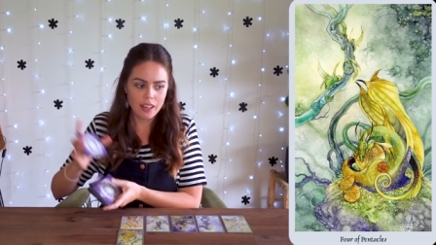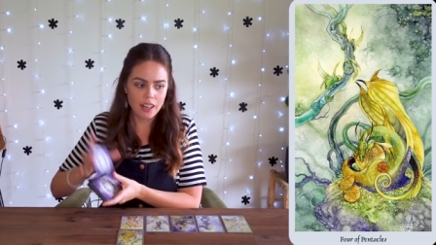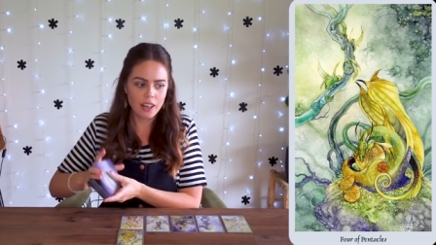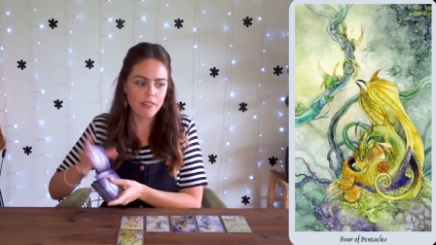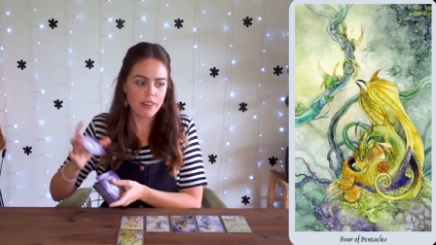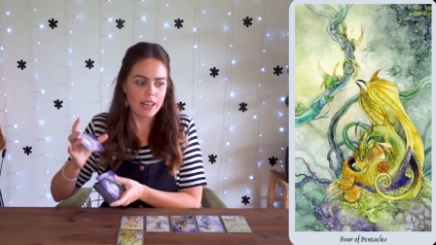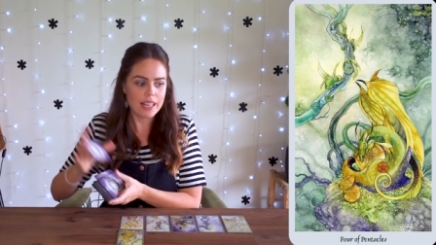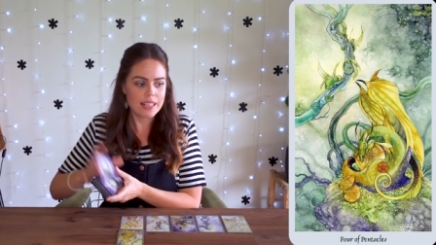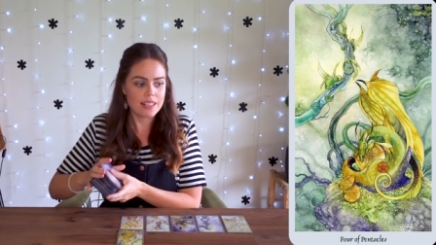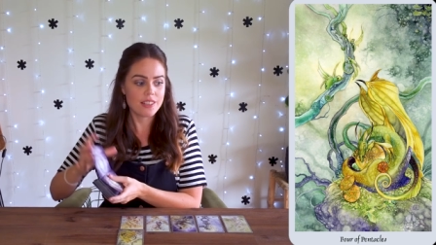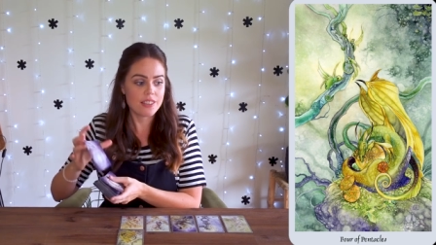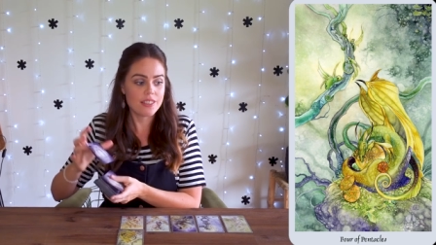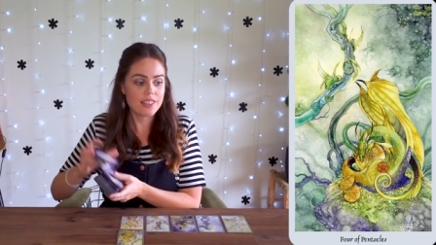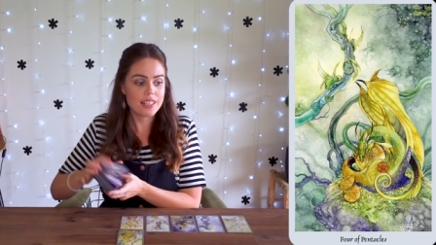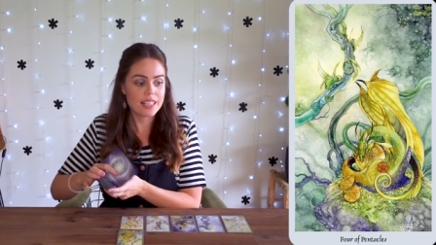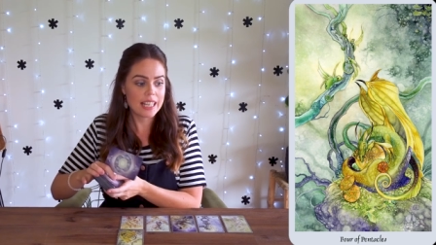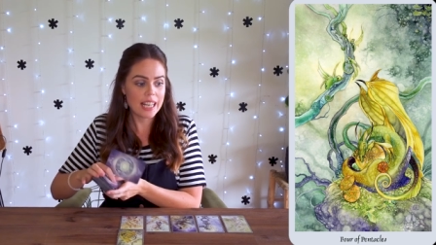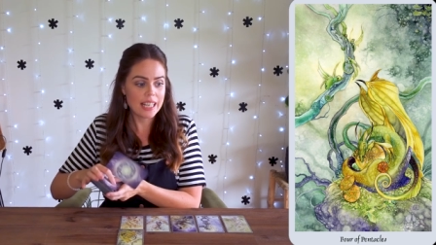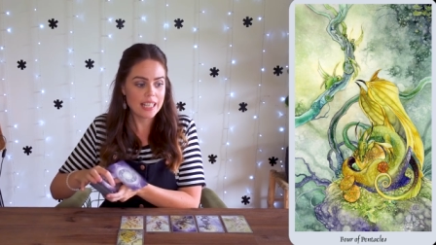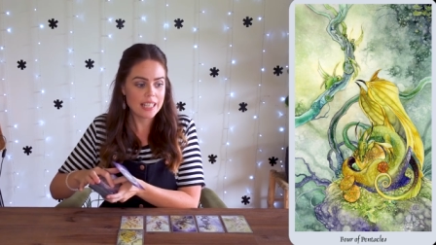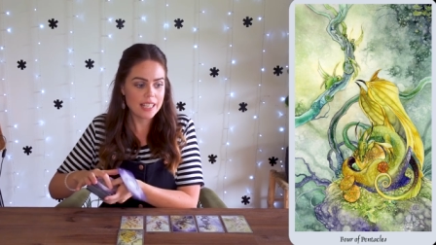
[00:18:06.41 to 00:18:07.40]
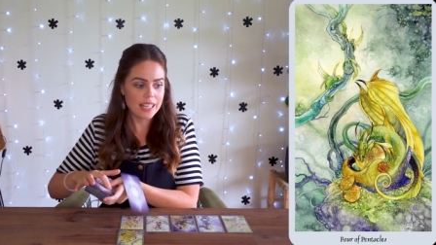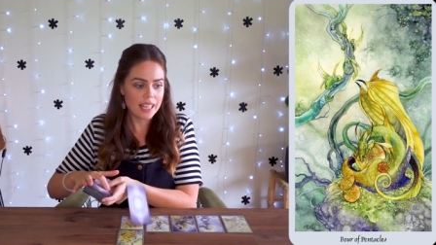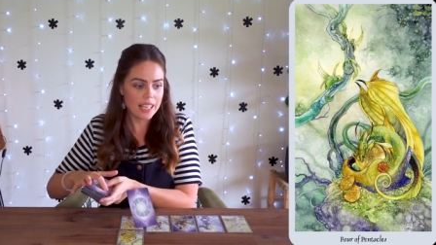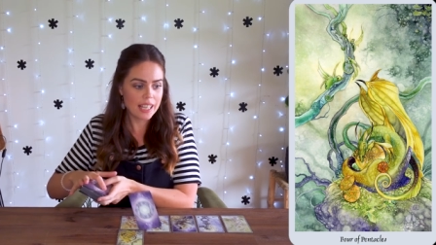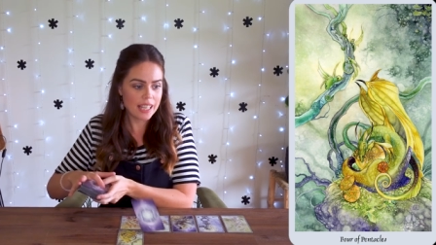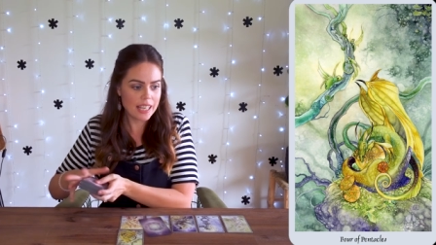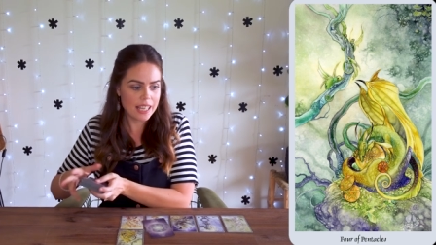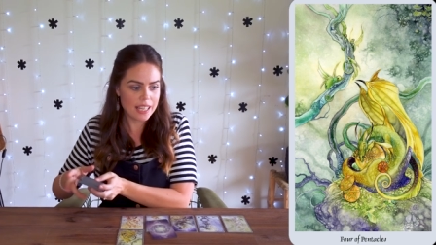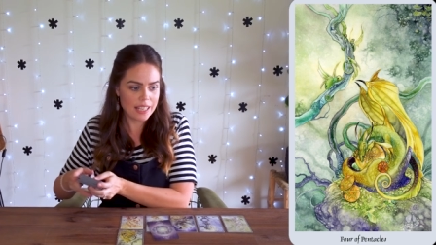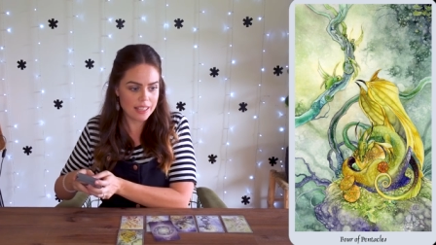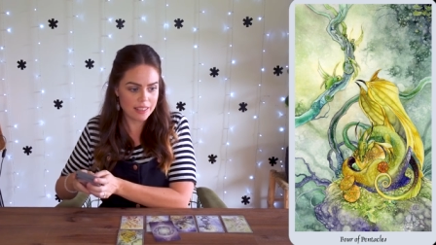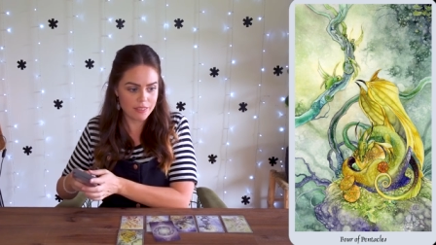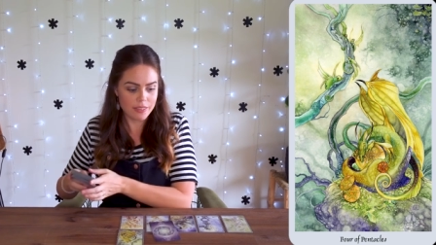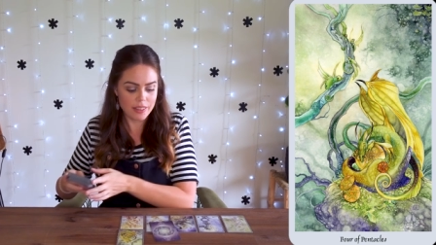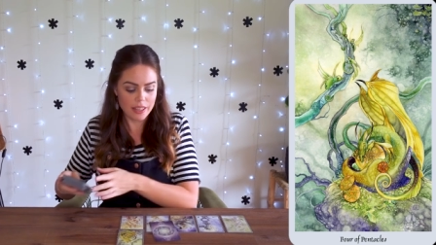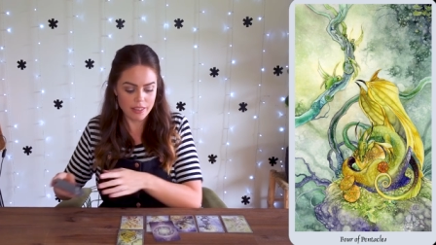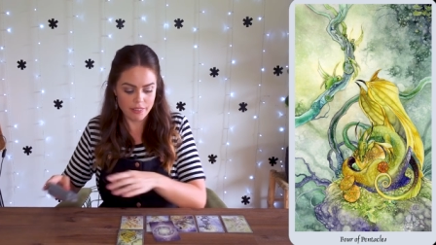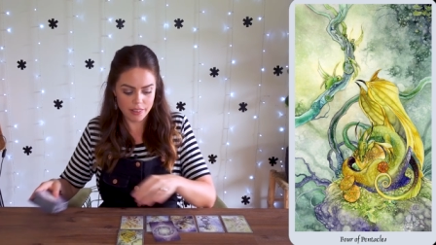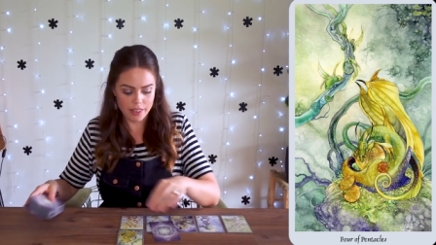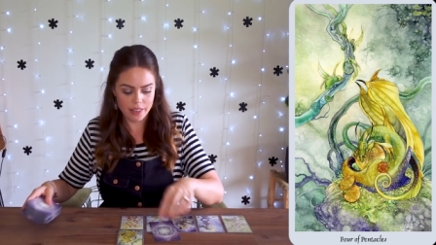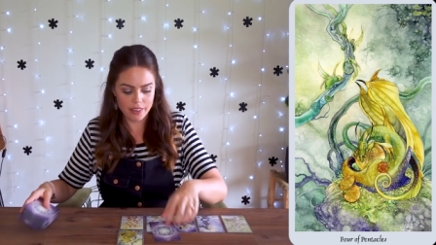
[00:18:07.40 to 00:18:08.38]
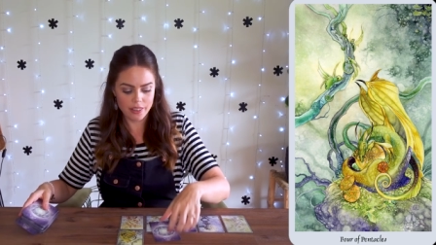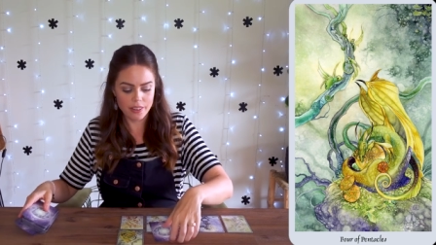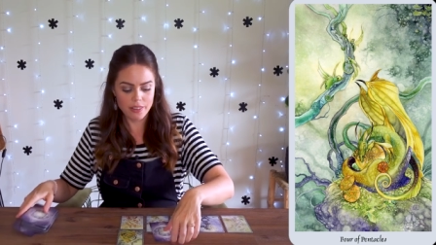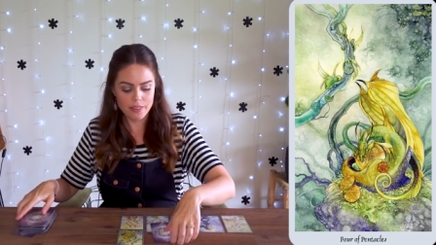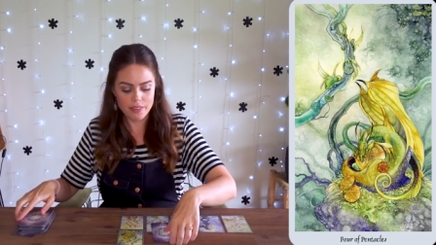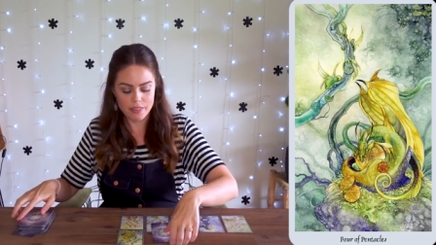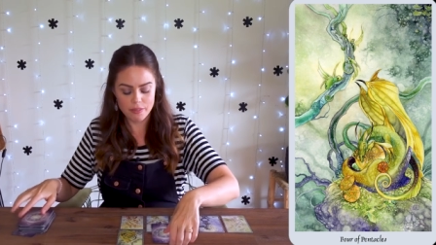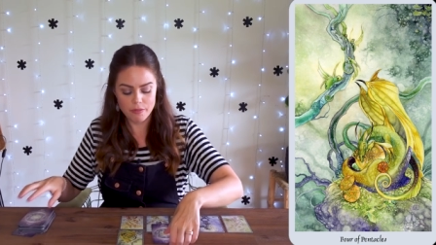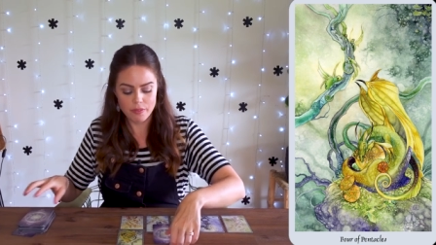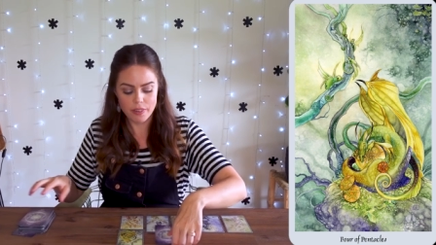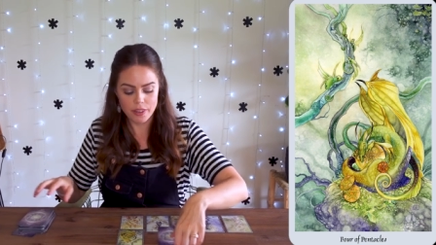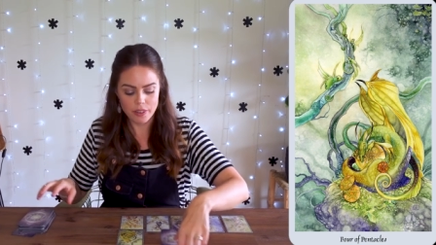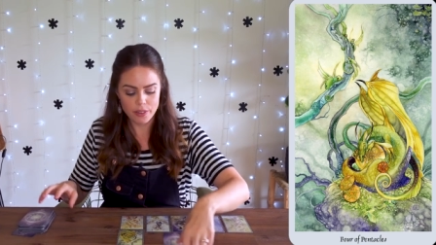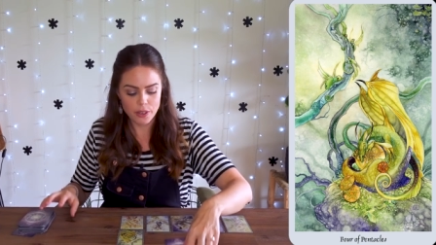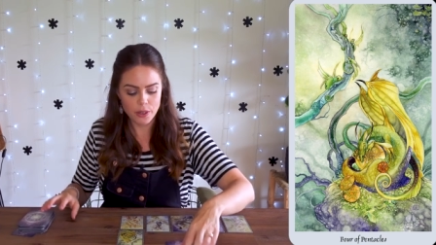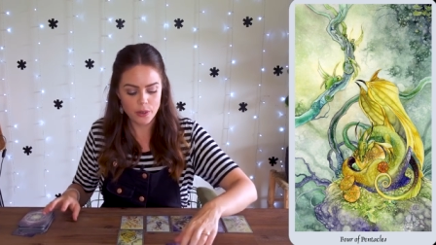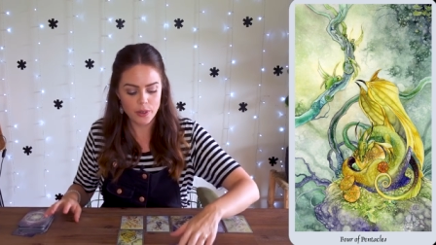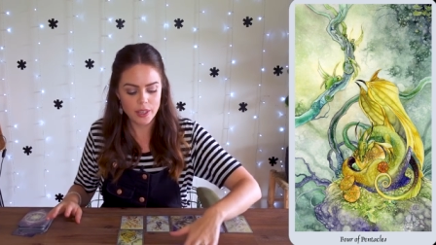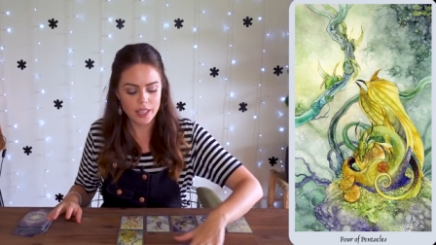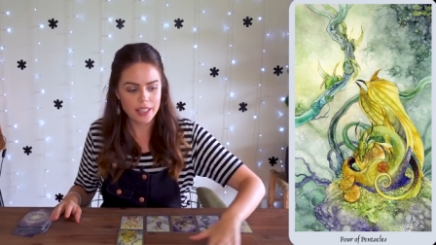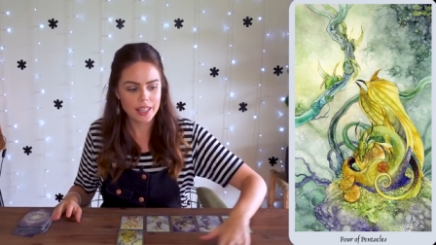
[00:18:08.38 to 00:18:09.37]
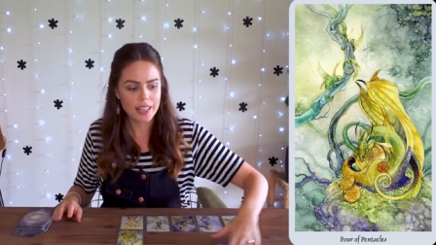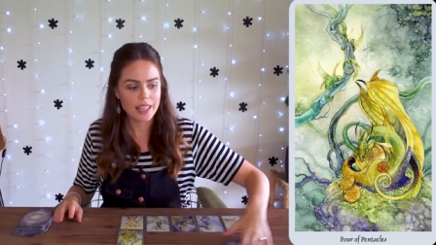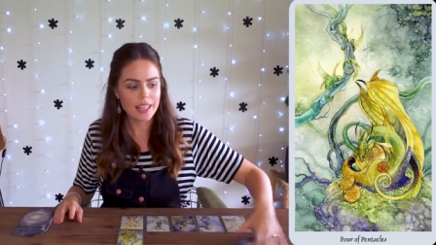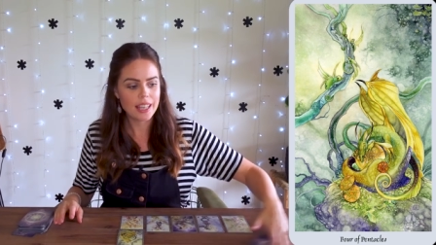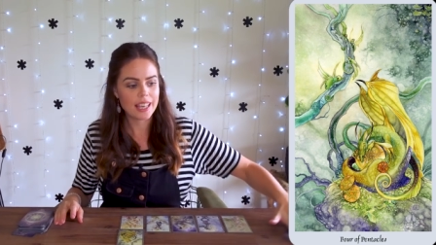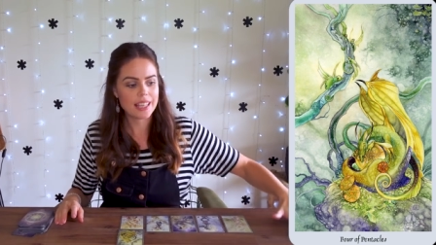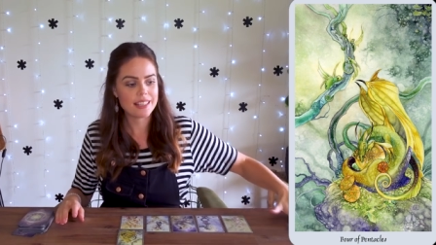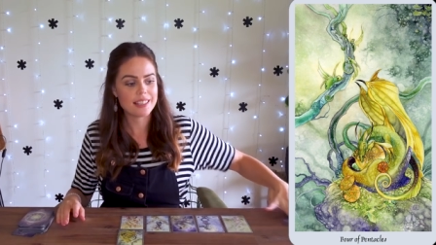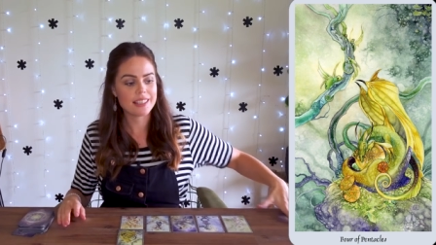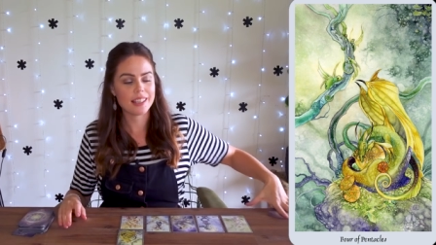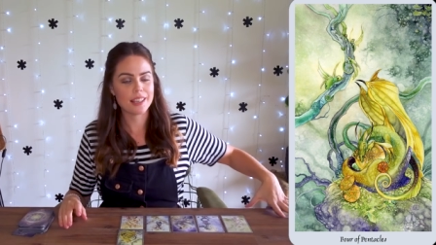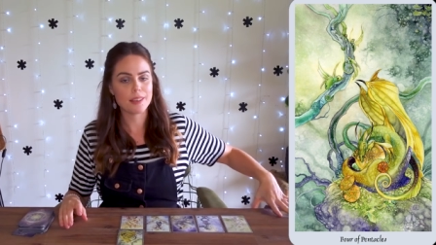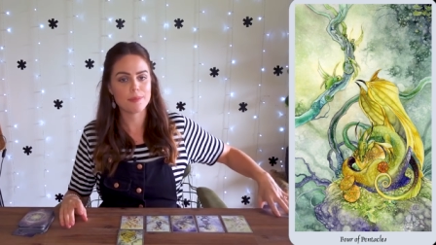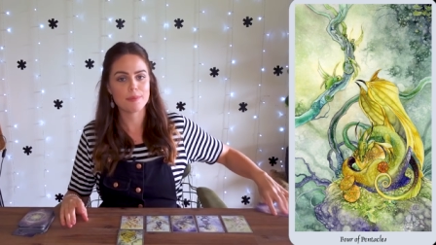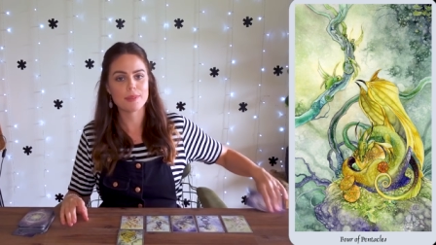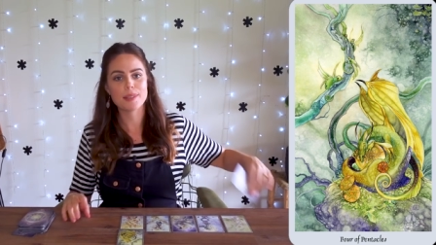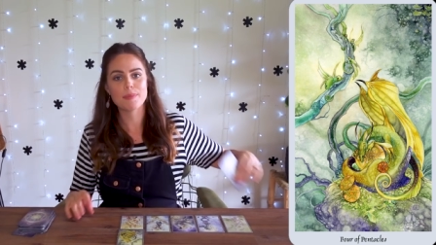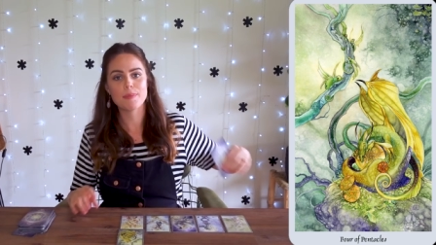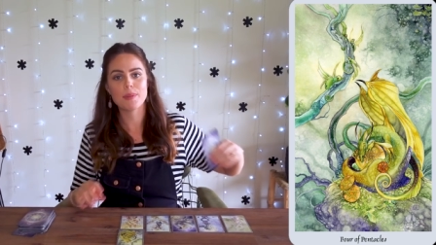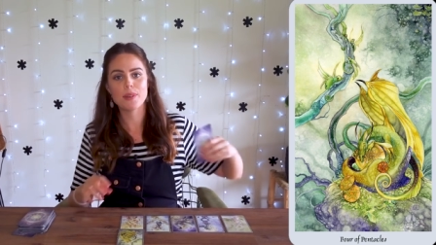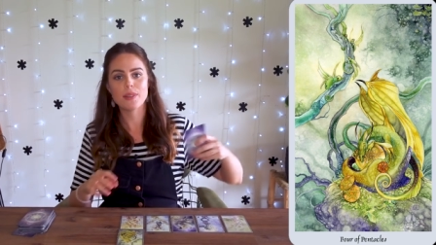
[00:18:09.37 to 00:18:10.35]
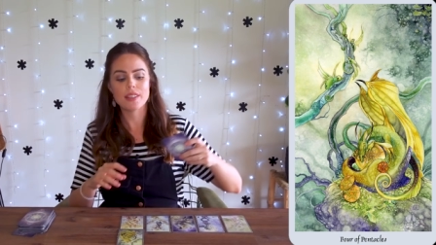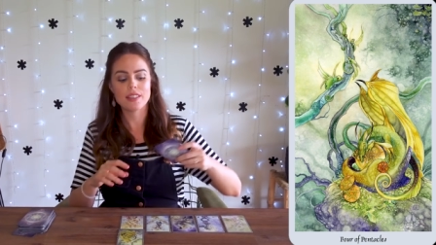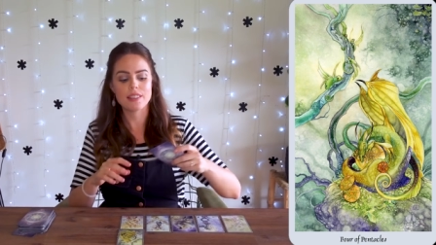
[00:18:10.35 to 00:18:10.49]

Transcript: All right, so Saturday, there we go, very quickly, is the Giver's Moon.